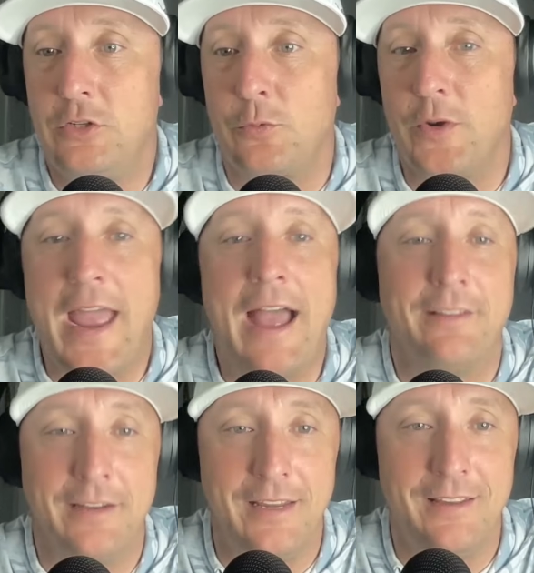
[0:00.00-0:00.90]

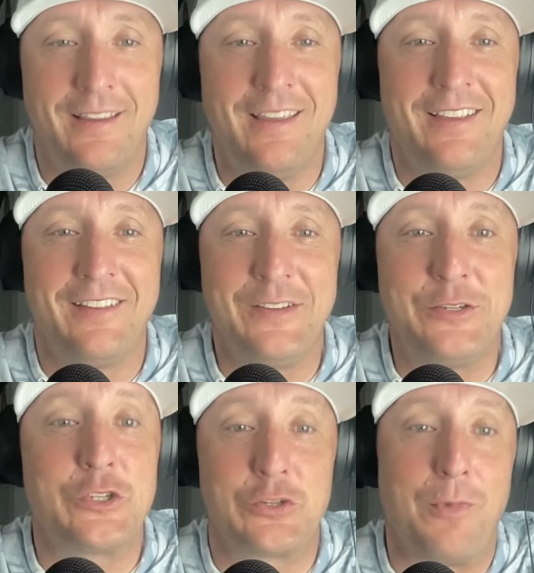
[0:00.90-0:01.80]
reality. It's
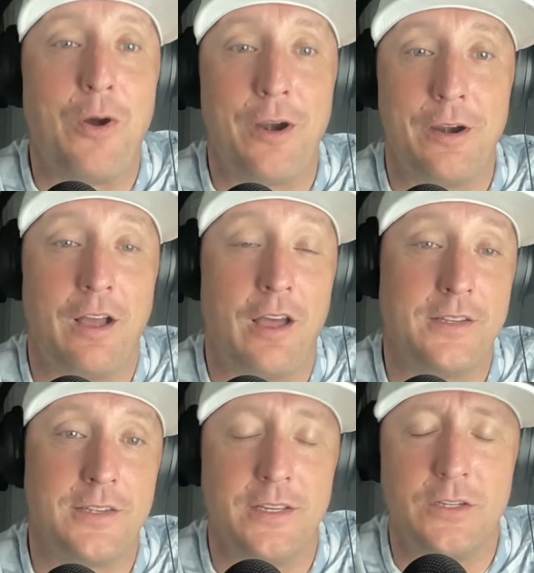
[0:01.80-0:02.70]
just smart,
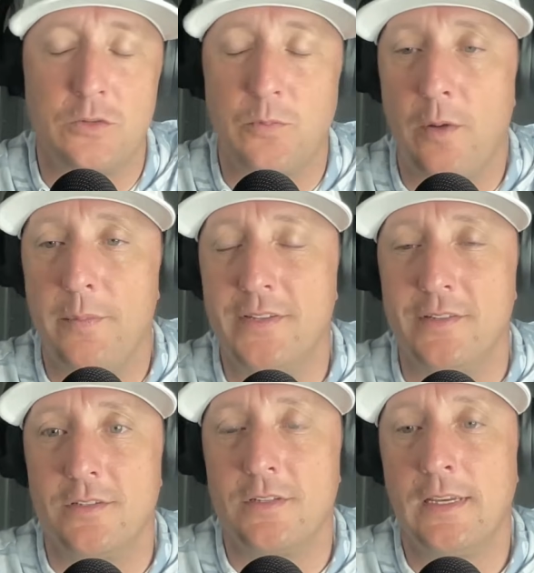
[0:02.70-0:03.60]
honestly. It's just smart
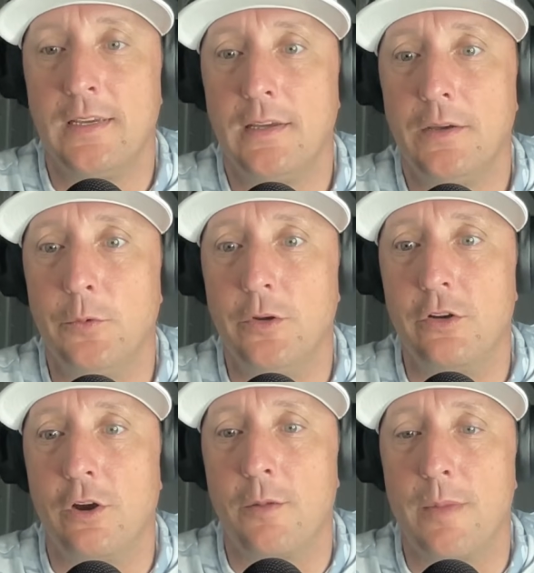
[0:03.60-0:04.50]
business when you're
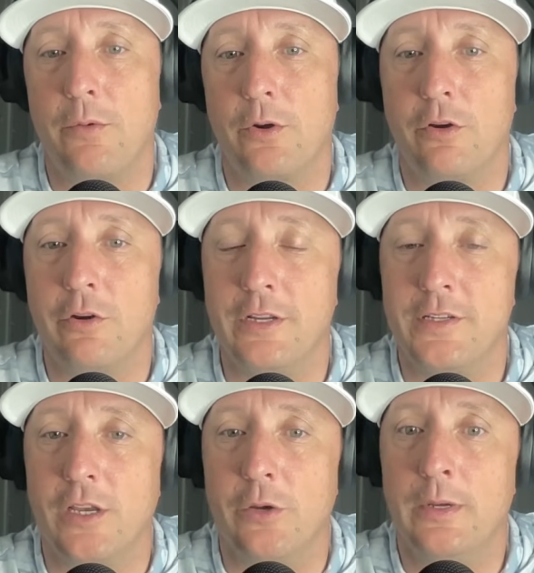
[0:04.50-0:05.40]
talking about recruiting.
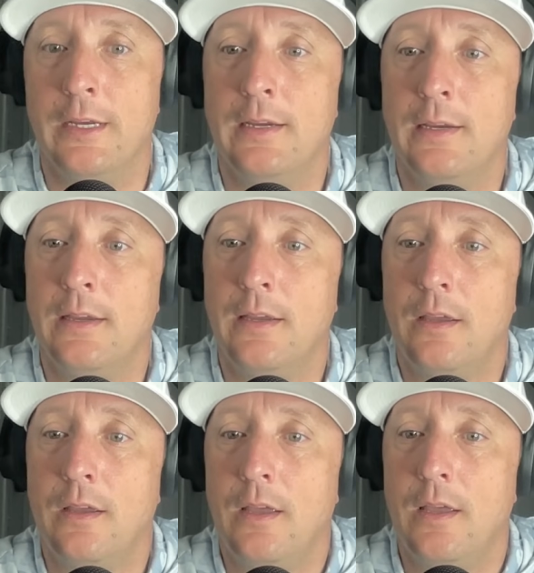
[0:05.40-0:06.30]
So
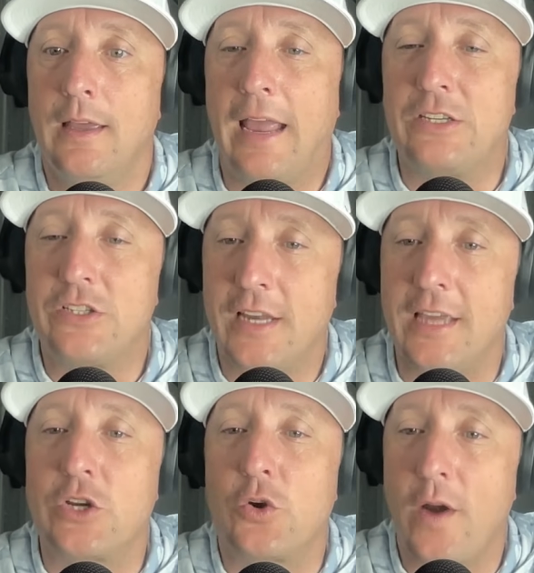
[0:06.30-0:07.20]

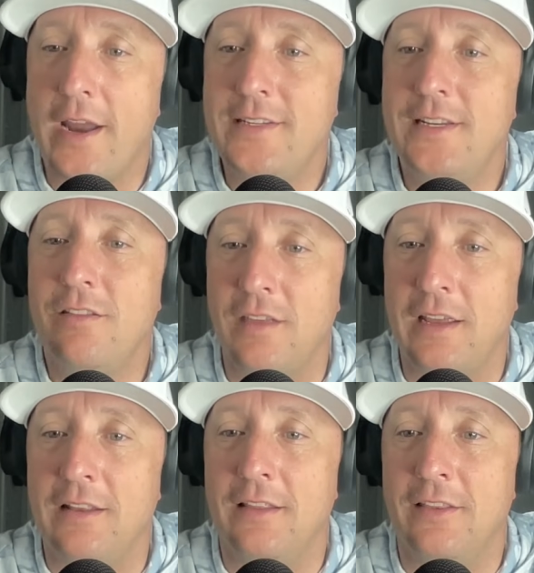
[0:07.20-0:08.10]
it's crazy to
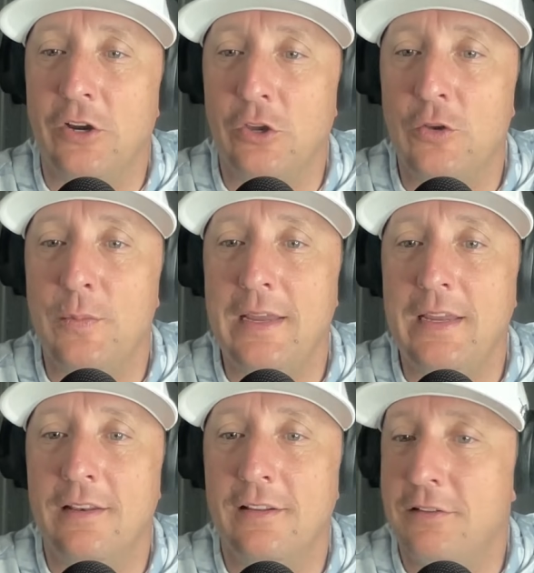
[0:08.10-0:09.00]
think that
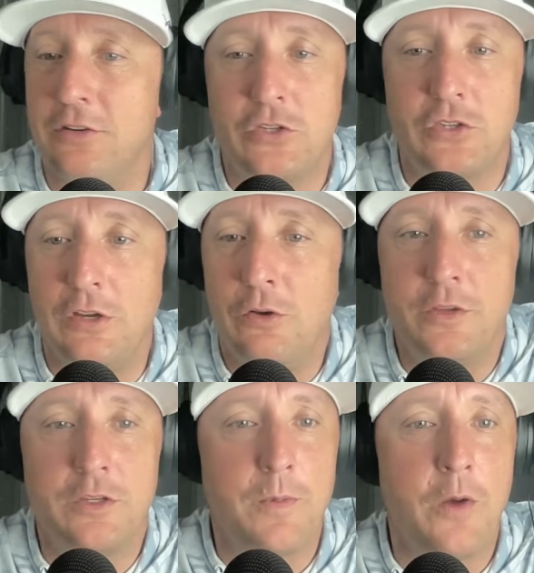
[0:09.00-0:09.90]
there's still
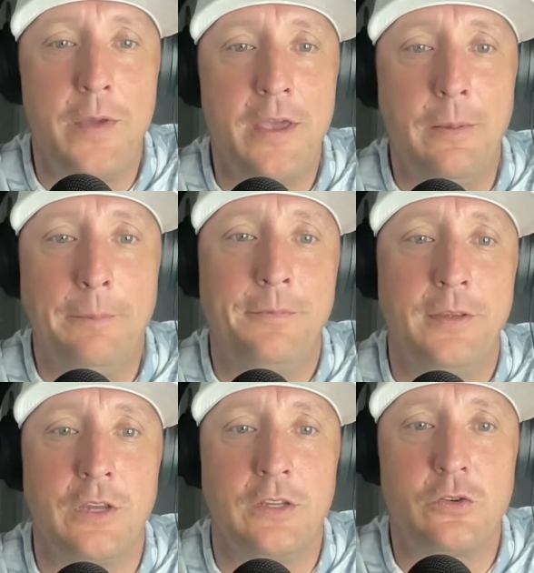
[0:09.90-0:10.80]
this momentum.
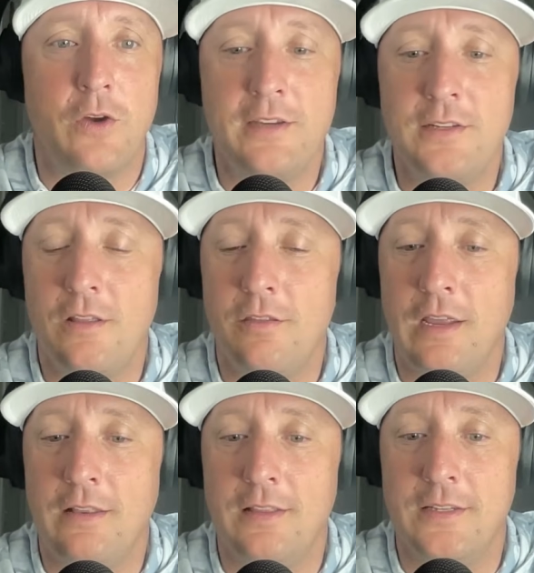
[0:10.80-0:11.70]
It's crazy to
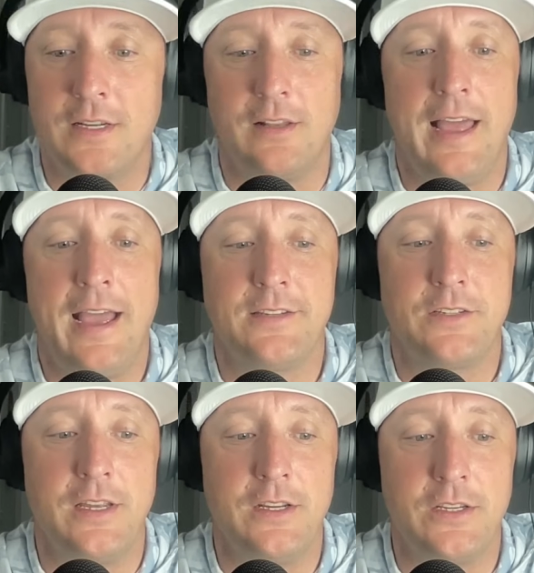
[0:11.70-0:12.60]
think that this class,
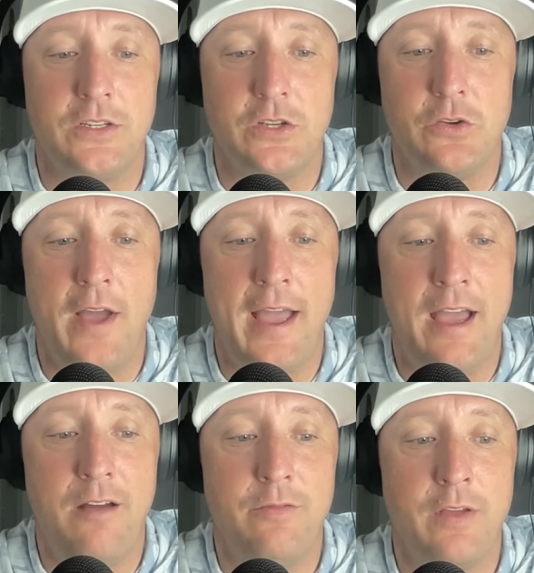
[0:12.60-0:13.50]
they still
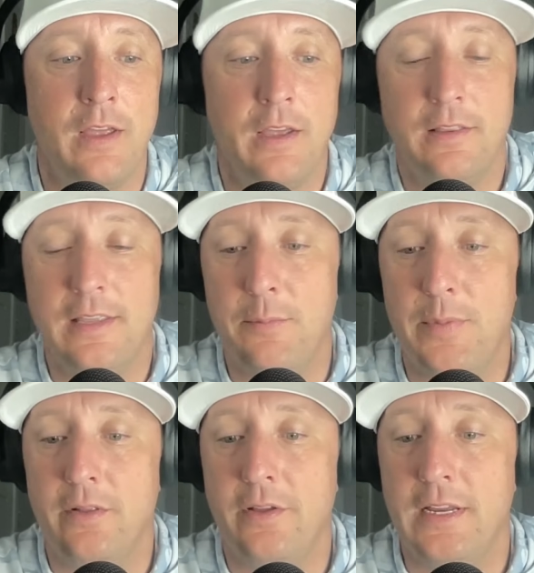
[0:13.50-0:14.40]
have the
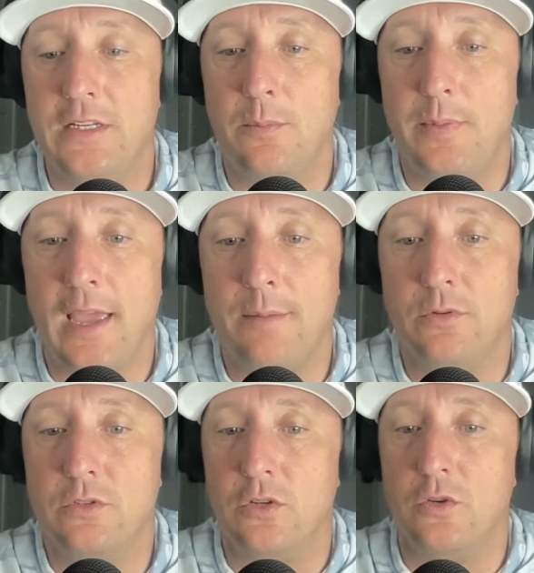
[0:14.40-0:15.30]
ability to be
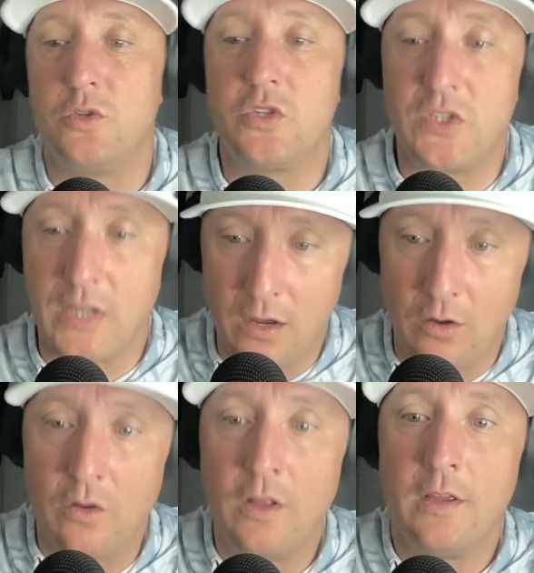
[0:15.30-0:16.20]
able to
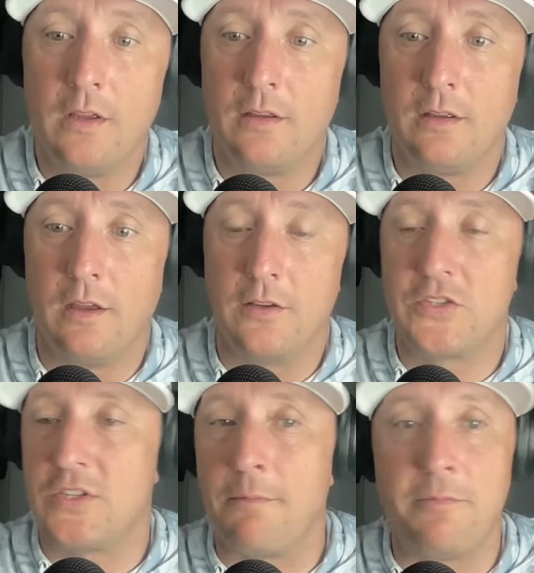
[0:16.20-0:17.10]
sell
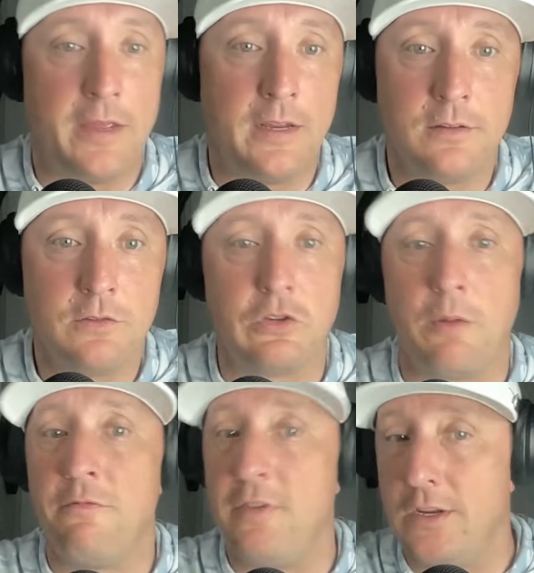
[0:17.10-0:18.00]
some
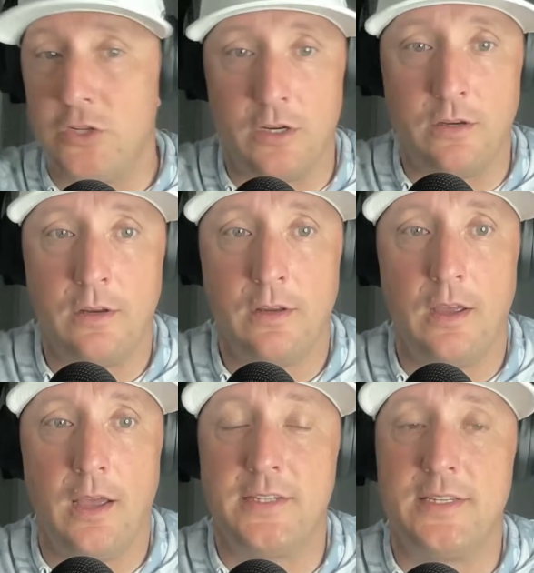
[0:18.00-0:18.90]
vision.
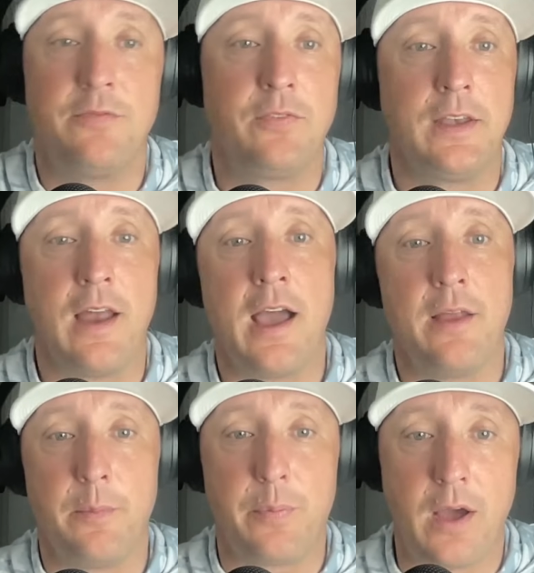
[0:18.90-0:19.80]
It's definitely
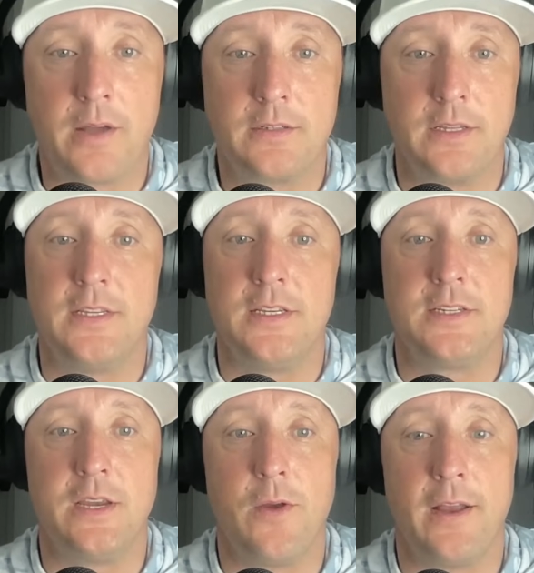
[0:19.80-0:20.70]
not the product that they
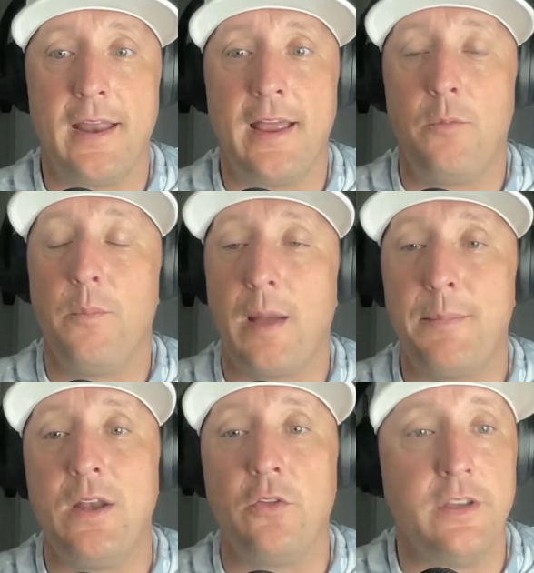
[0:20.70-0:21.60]
see right now. I
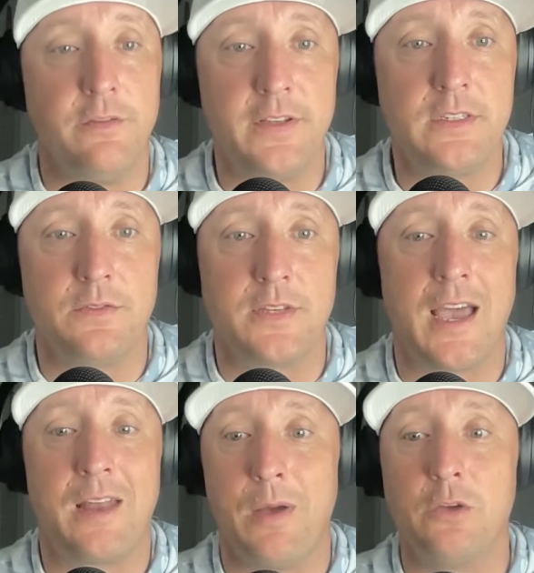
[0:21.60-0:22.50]
mean, on the defensive
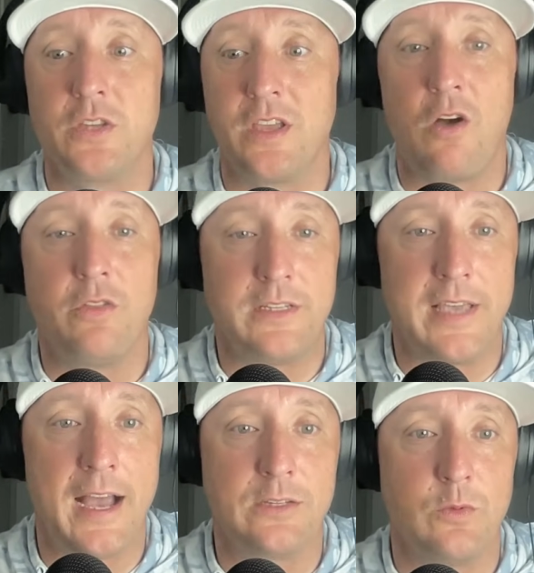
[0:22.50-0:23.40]
side, mostly all these
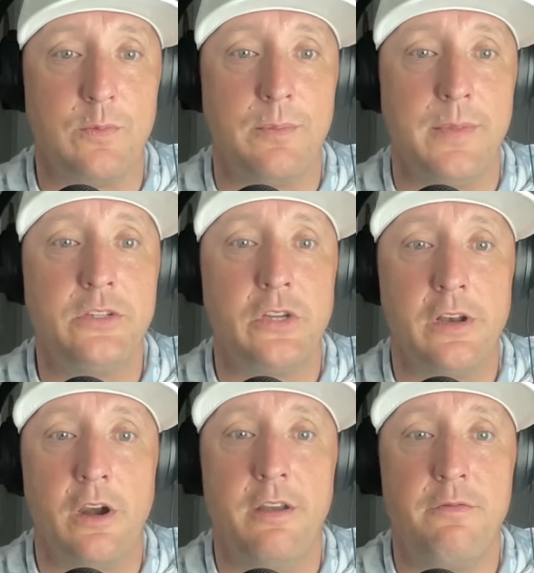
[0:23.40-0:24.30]
guys we've been
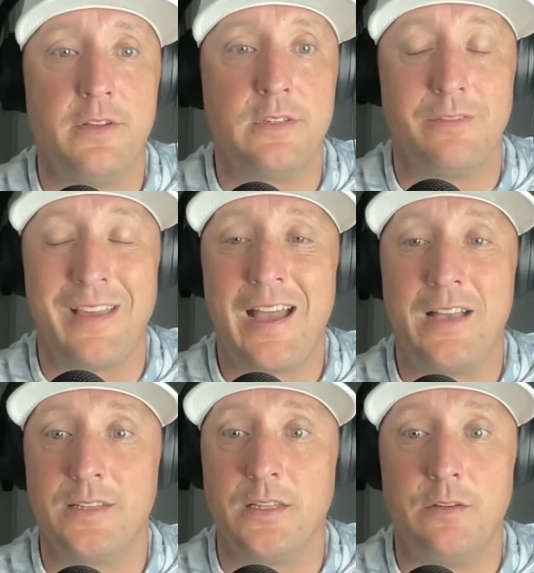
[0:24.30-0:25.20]
mentioning are defensive
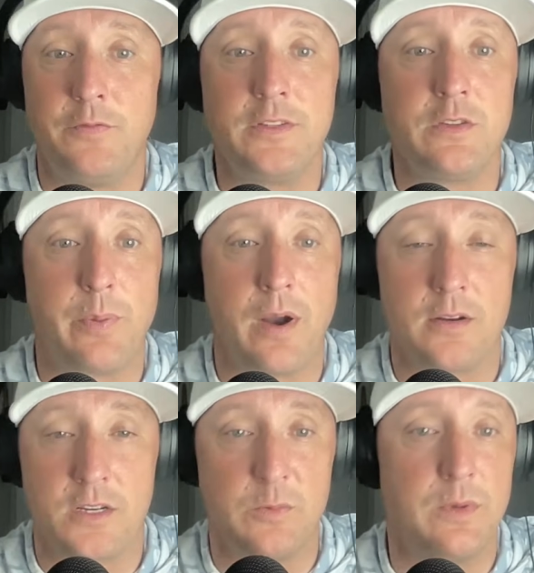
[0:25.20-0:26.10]
guys, and the defensive
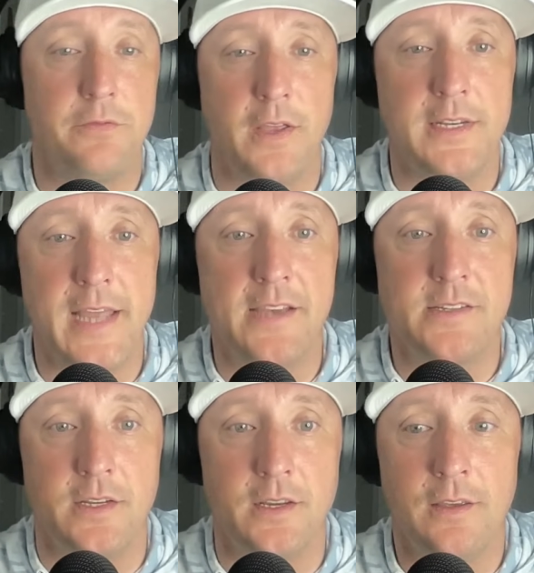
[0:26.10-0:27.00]
product has been
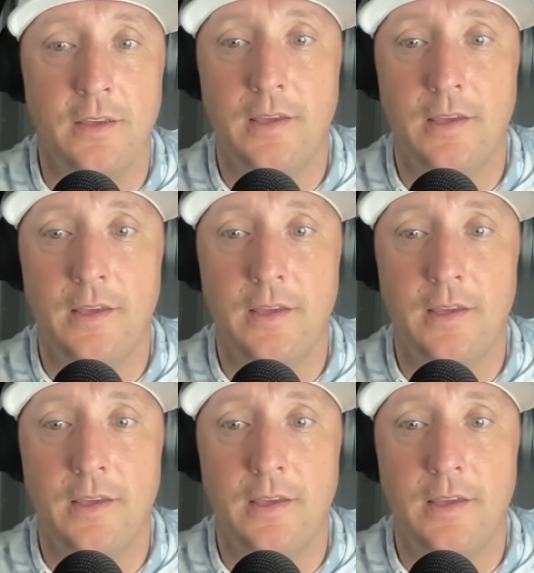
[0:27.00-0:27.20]
fantastic.